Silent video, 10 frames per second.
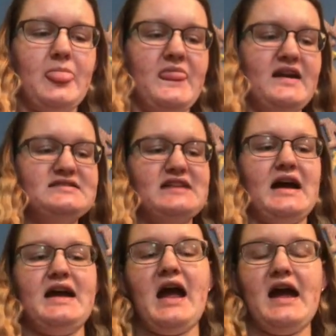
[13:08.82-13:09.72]
Things
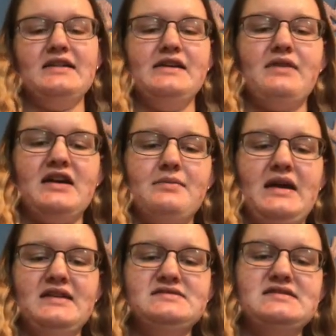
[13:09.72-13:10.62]
I highly
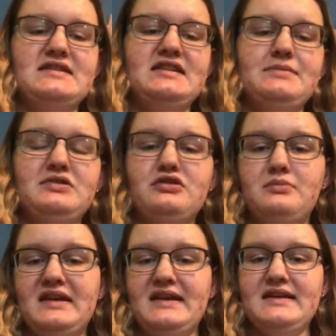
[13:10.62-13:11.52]
recommend to keep
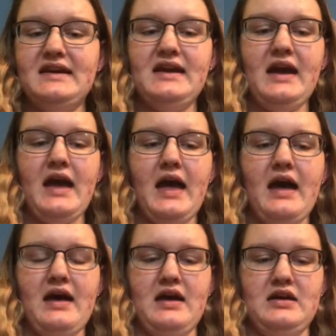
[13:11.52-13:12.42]
humidity
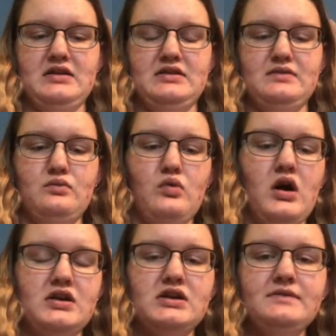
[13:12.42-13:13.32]
and
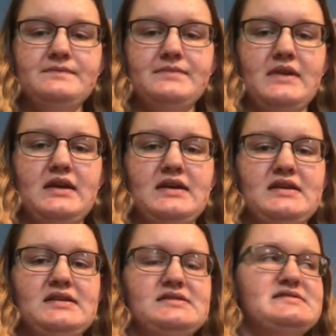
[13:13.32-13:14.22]
water
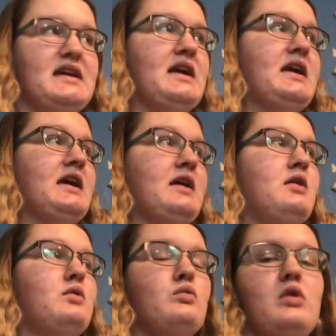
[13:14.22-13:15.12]
is a
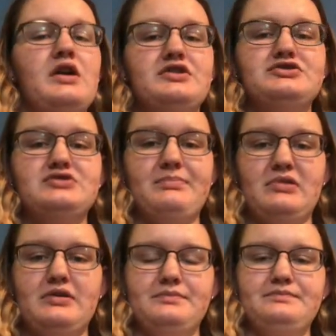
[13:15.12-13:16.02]
water
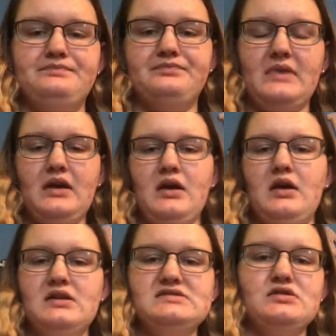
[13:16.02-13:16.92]
dripper.
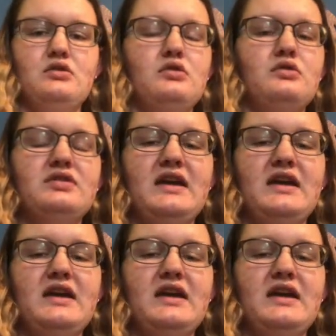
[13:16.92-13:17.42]
So